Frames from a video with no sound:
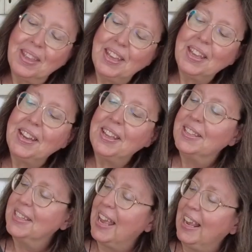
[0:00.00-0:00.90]
It
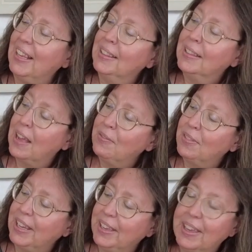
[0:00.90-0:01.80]
is a
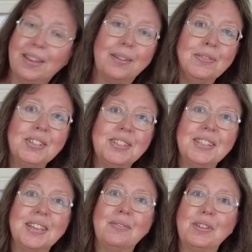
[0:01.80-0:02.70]
lovely gift
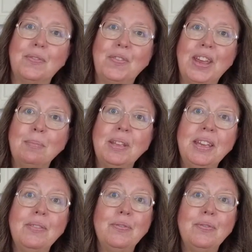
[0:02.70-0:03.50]
to give to family,